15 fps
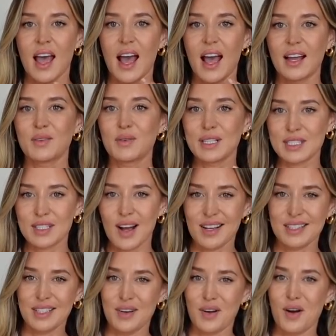And we're
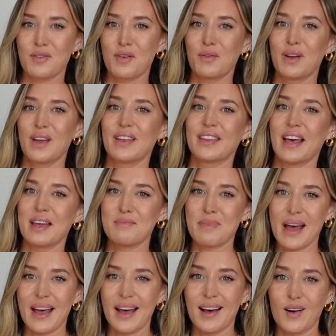starting off with a
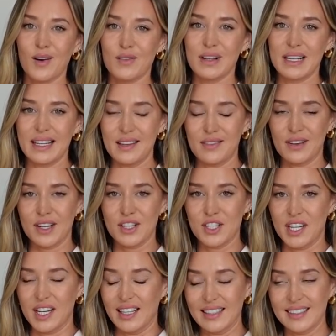pair of Levi
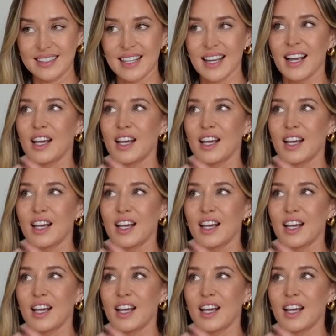jeans.